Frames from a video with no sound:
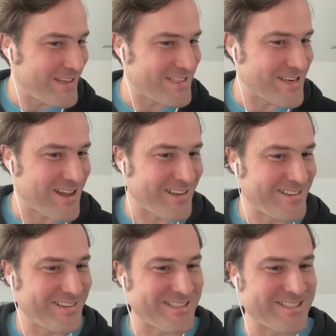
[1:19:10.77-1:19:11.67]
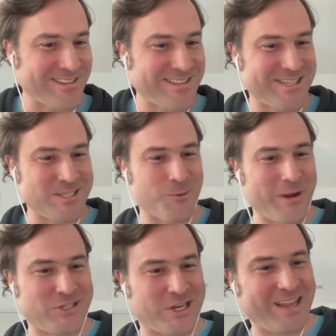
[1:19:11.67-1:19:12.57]
That's not the
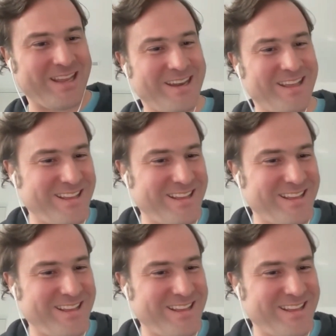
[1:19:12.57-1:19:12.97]
situation.